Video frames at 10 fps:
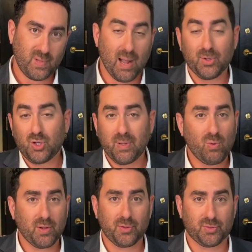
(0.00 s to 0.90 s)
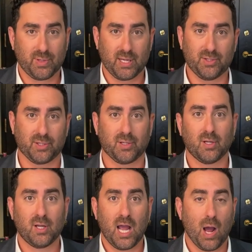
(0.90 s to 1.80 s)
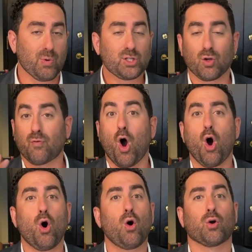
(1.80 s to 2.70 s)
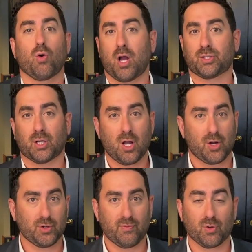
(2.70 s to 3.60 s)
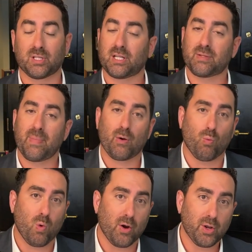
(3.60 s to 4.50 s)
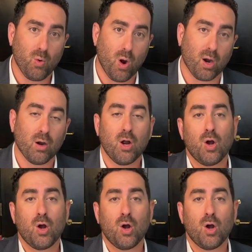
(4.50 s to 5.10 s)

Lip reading: How about you be one of those 300? And we serve all across the country, folks. It doesn't matter where you are.